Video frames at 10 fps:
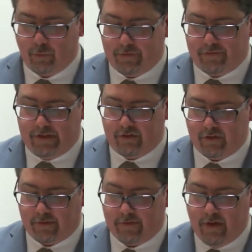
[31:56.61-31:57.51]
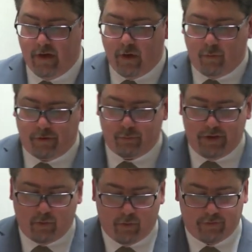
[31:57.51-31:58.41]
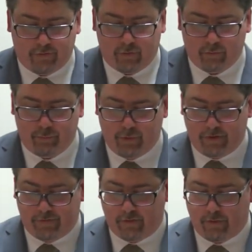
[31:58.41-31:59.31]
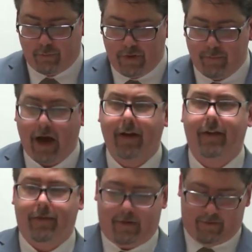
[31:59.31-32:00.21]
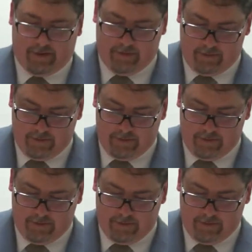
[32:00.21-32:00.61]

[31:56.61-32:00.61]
Buddhist teachings with recourse to Buddhist three-body theory.